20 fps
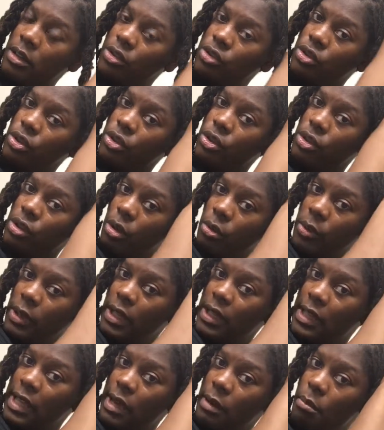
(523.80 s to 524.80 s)
so you don't
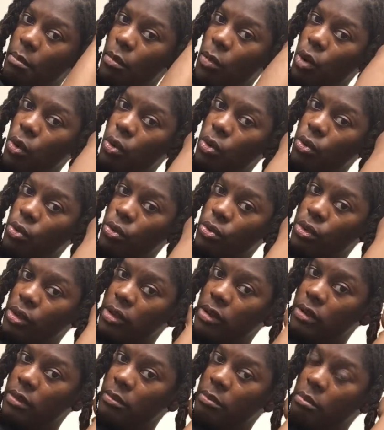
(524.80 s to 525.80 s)
get that mold,
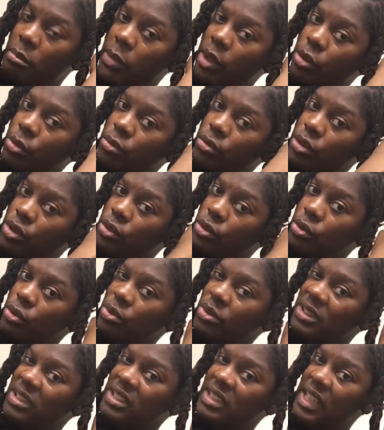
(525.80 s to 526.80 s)
mildew,
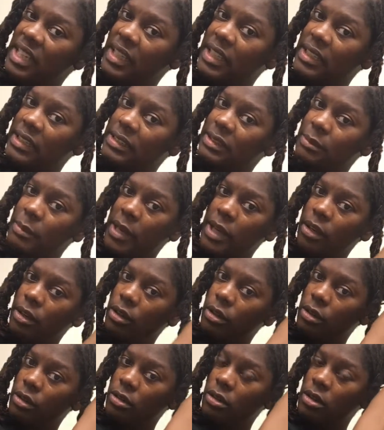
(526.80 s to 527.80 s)
stinky
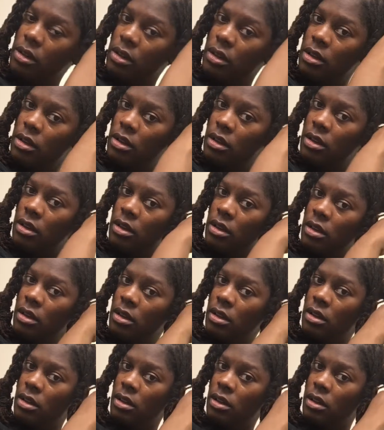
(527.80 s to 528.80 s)
smell,
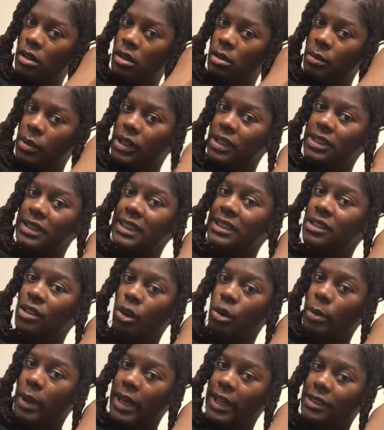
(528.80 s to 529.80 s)
because that's
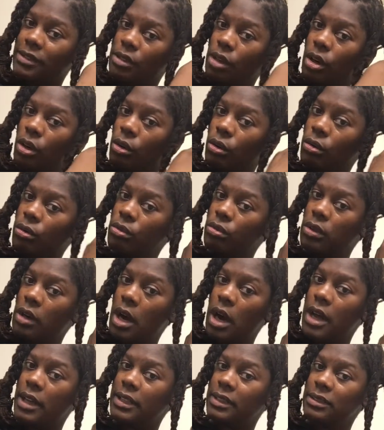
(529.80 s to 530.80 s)
nobody's goal,
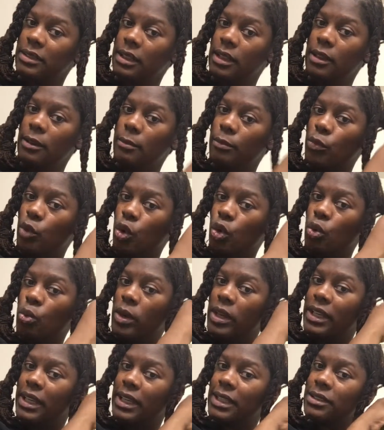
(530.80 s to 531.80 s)
honestly. No
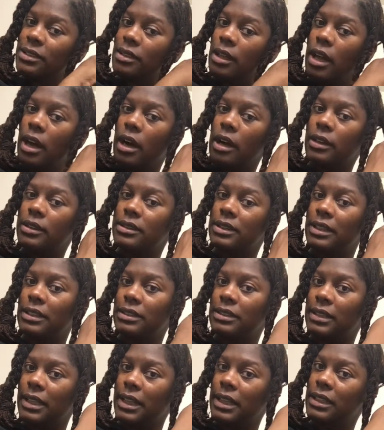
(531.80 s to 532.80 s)
one gets locks and
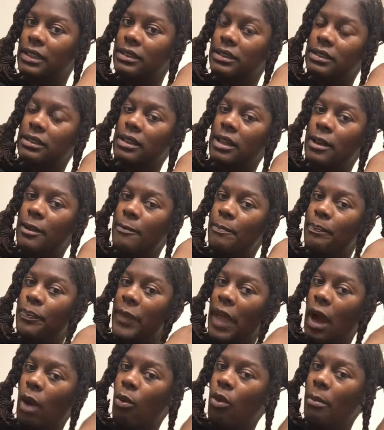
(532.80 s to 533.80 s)
says,
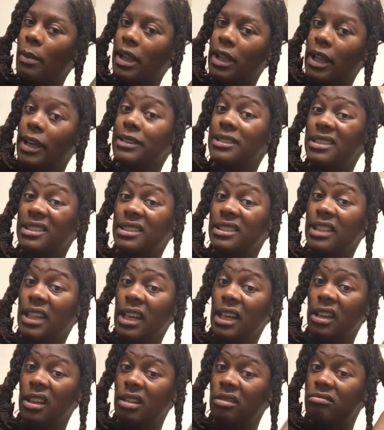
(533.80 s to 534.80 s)
I want my locks to
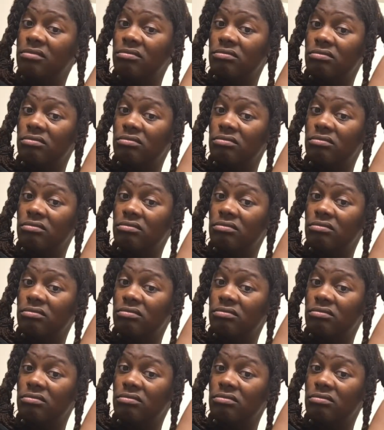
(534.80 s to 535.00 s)
stink.